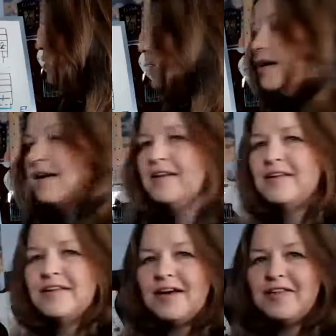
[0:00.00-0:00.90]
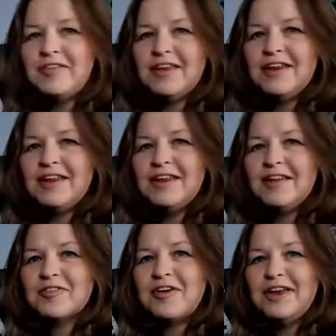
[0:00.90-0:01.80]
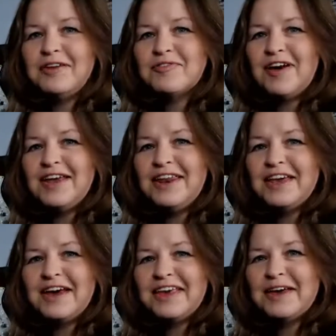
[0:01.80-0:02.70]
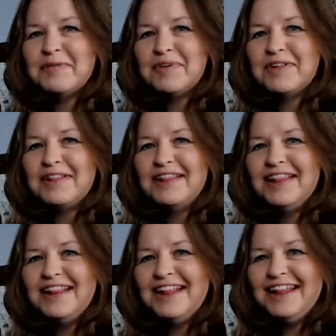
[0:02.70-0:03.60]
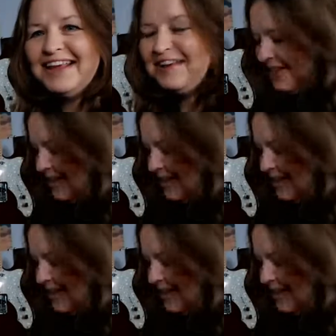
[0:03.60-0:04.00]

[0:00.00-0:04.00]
Ha! I did it, and it's kind of tidy. I can't believe